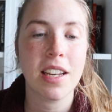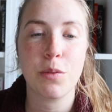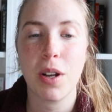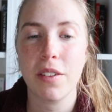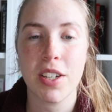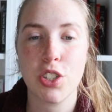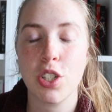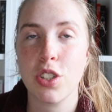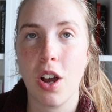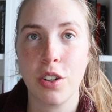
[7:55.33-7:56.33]
and
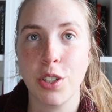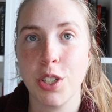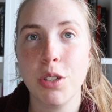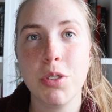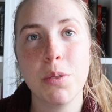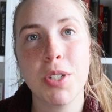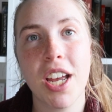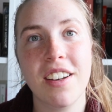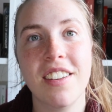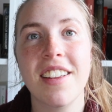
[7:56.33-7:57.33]
renovations on her YouTube
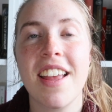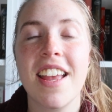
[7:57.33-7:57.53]
channel,